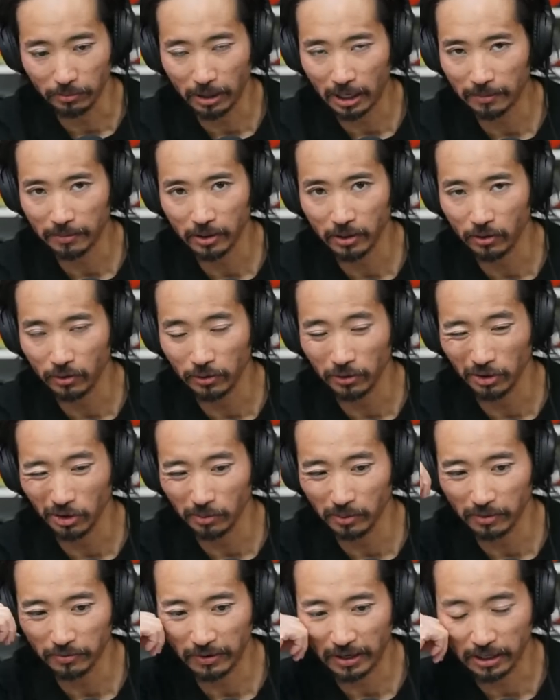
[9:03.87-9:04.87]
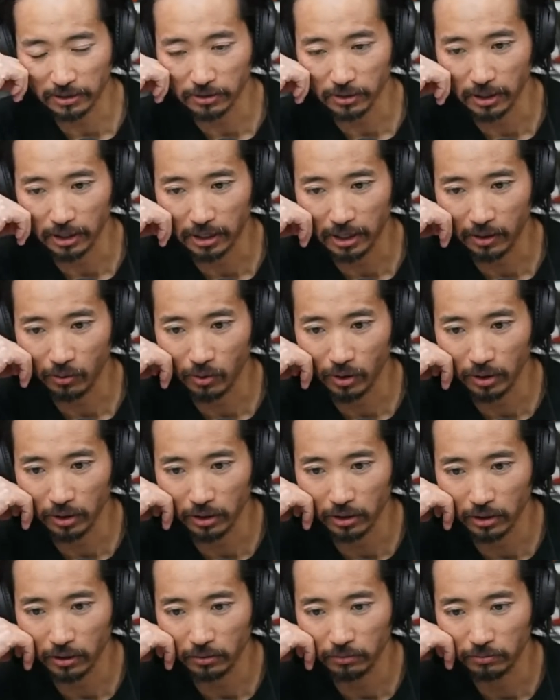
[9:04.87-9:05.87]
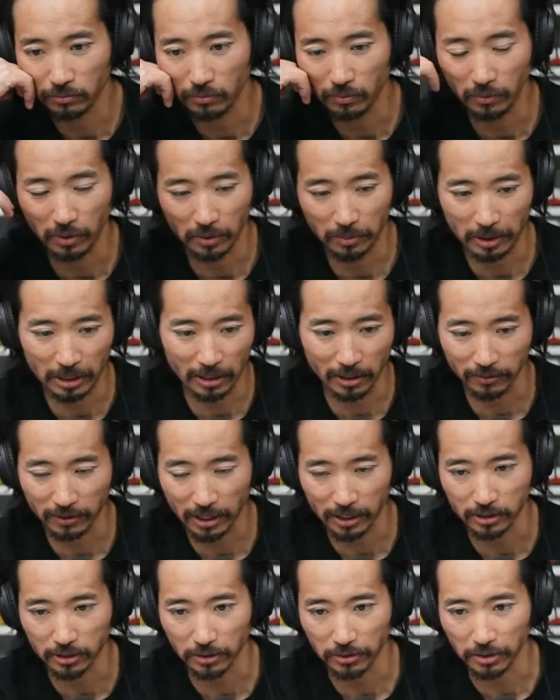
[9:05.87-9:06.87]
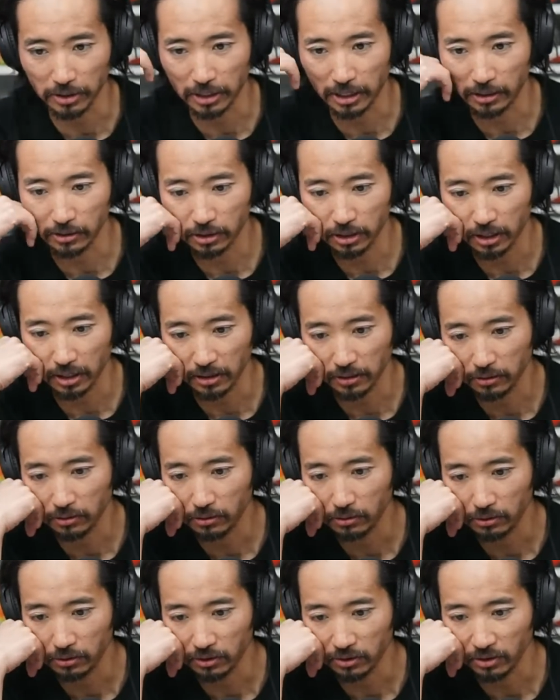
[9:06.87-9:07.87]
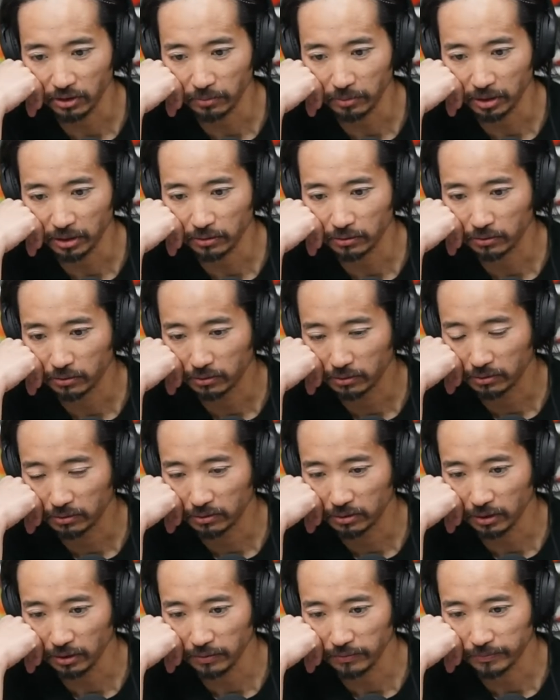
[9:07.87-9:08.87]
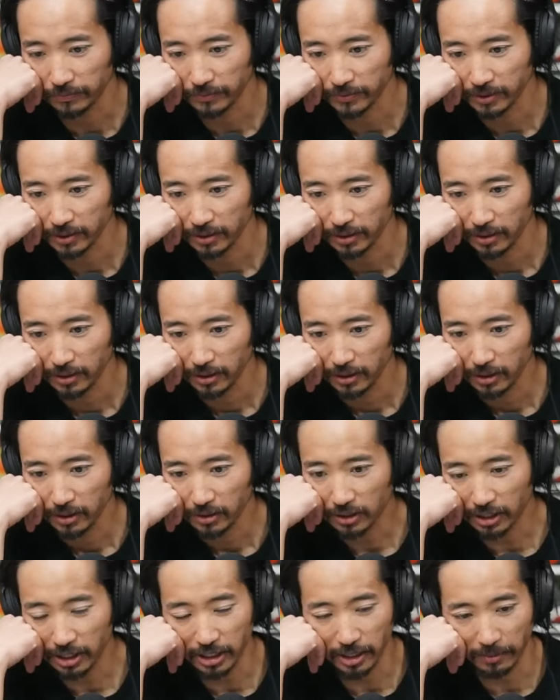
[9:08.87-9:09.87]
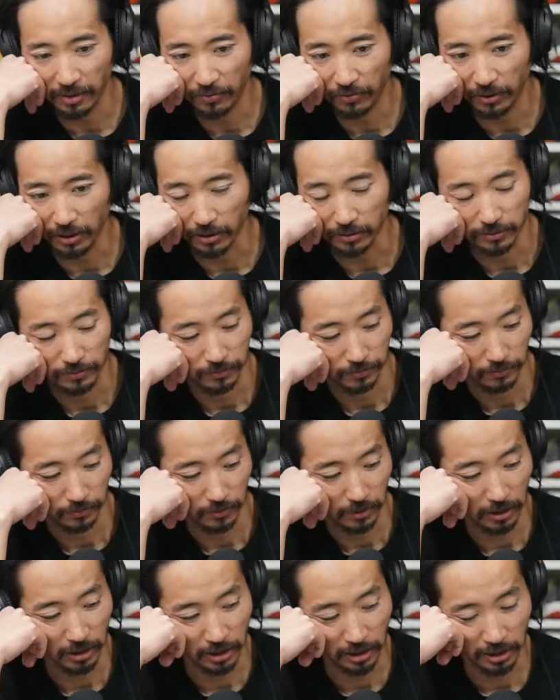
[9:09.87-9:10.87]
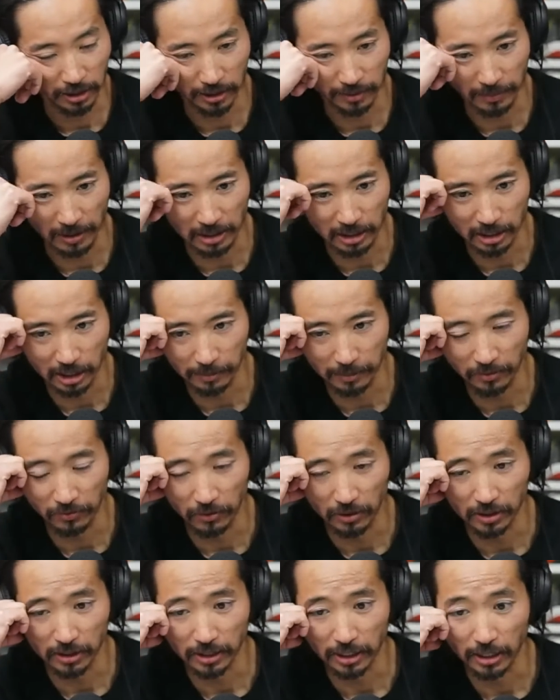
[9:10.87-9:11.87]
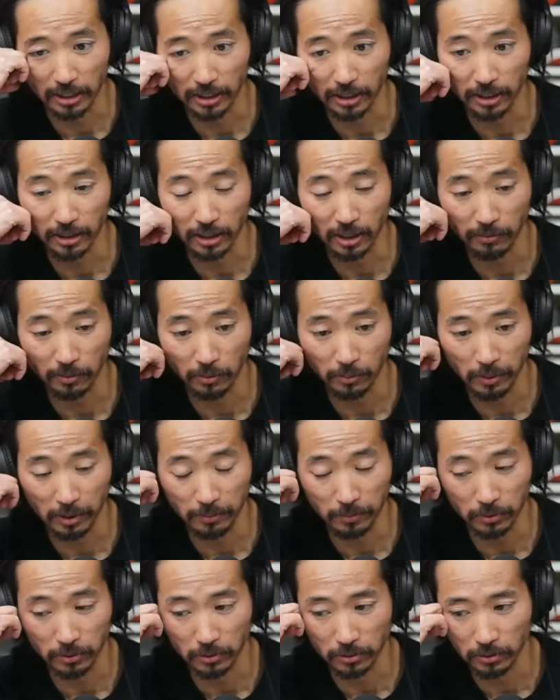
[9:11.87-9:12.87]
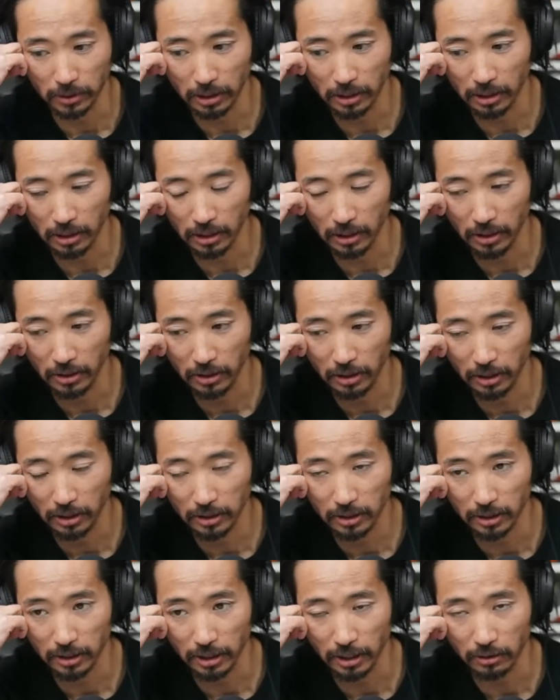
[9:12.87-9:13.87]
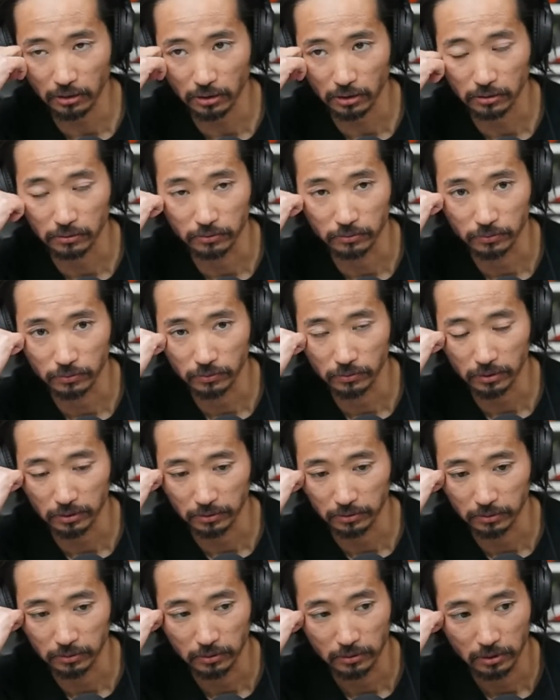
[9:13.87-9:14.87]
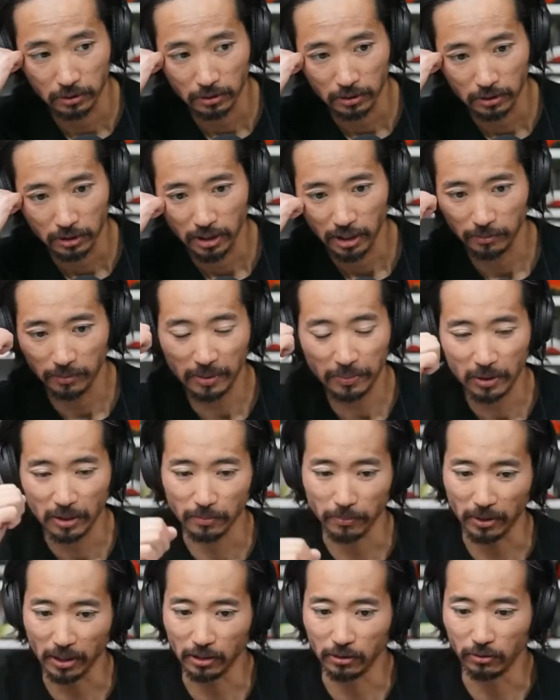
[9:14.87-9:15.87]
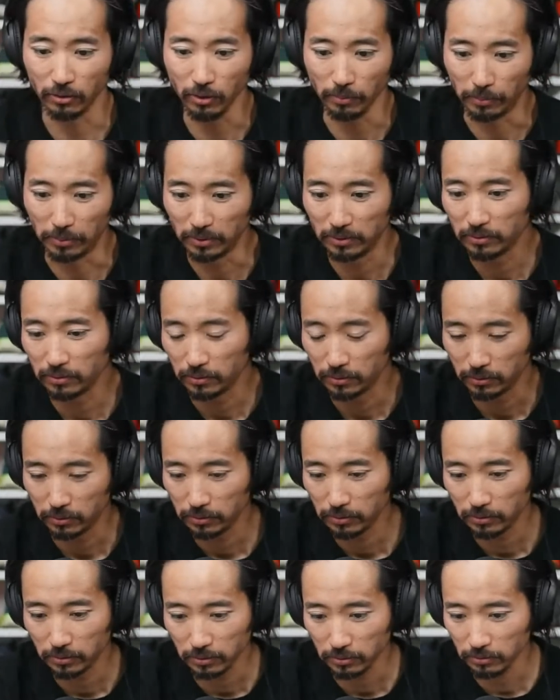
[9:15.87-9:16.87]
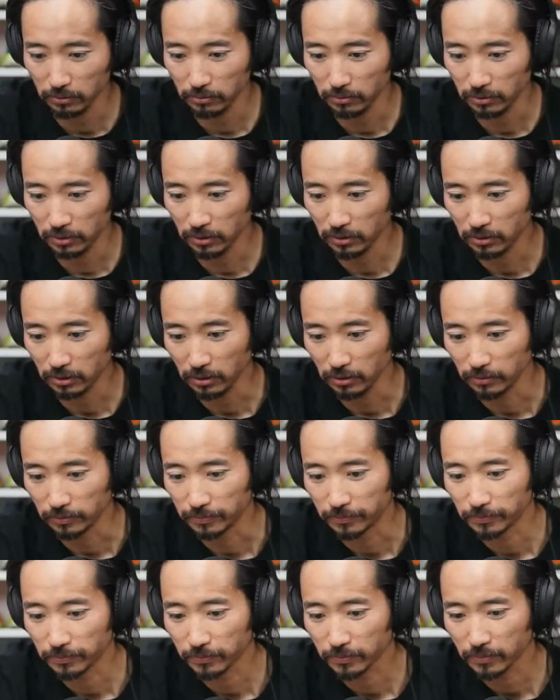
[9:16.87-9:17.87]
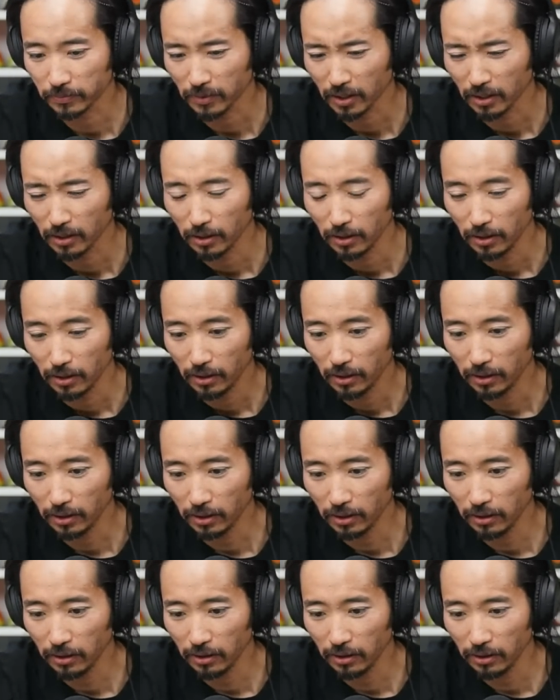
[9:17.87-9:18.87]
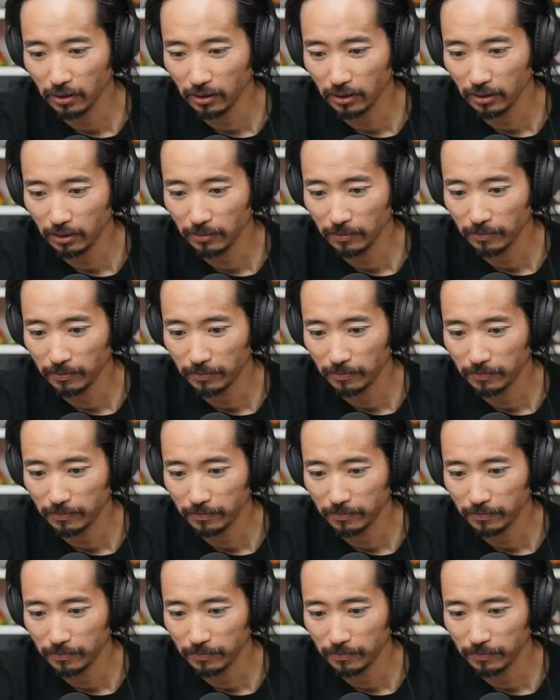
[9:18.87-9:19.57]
will probably go a little bit faster than I want to go, but I'll catch you on the downside. You know what I mean? So, so I think that'd be fun. Um, I think that'd be fun to kind of get a couple people uh, in there together. It might be a big group. I don't know. Um,